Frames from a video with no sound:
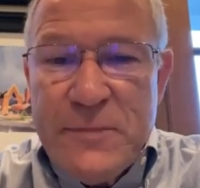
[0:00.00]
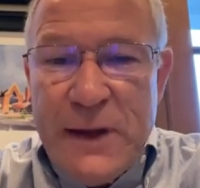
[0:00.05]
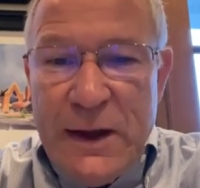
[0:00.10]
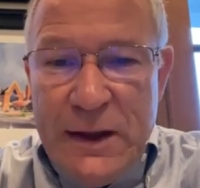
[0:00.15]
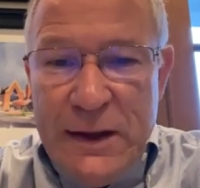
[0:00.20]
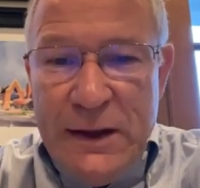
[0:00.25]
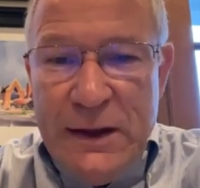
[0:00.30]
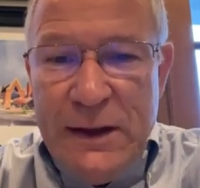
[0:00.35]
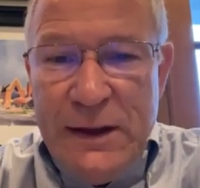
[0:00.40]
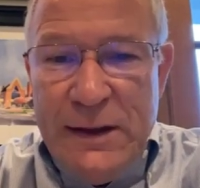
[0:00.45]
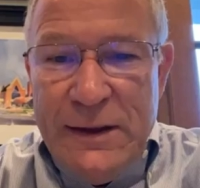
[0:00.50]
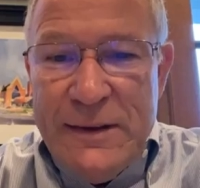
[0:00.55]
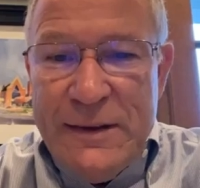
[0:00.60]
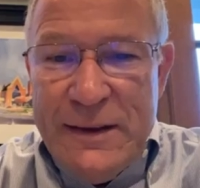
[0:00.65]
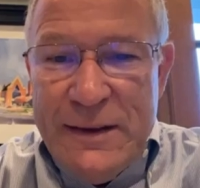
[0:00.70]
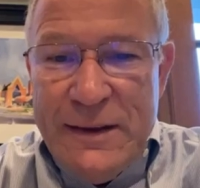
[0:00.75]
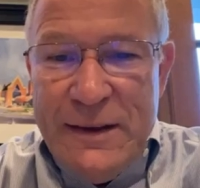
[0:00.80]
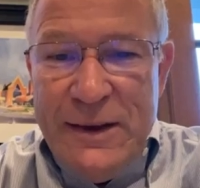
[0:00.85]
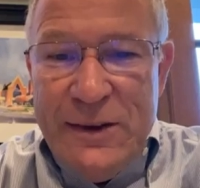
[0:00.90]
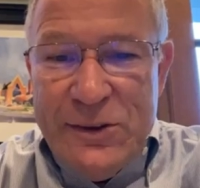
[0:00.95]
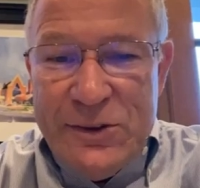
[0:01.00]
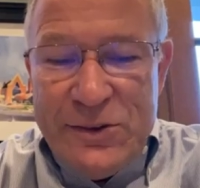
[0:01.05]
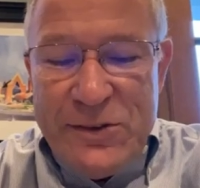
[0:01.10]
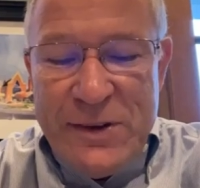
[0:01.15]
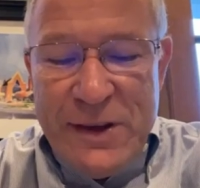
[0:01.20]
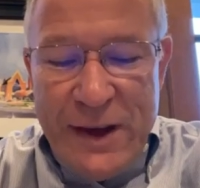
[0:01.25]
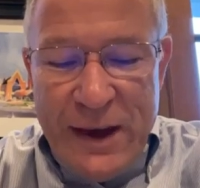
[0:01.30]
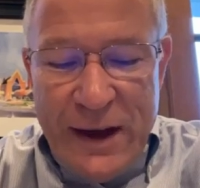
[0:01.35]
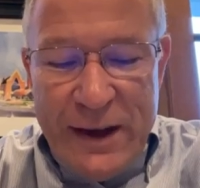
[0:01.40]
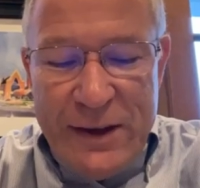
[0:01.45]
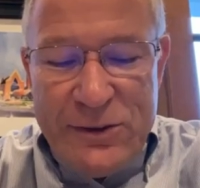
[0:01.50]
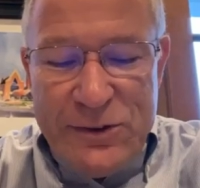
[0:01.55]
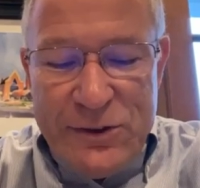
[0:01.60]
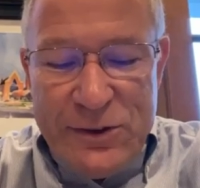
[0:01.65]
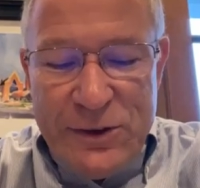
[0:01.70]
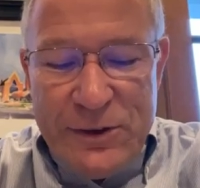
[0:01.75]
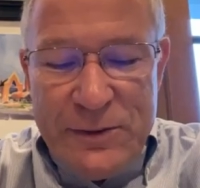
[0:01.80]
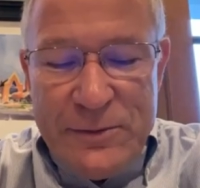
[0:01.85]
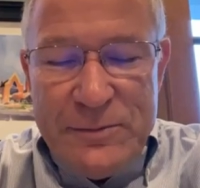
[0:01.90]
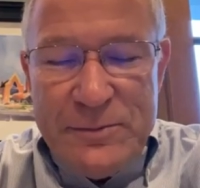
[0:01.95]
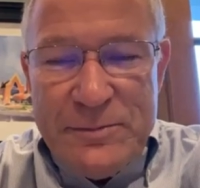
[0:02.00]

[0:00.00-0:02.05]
He is the answer.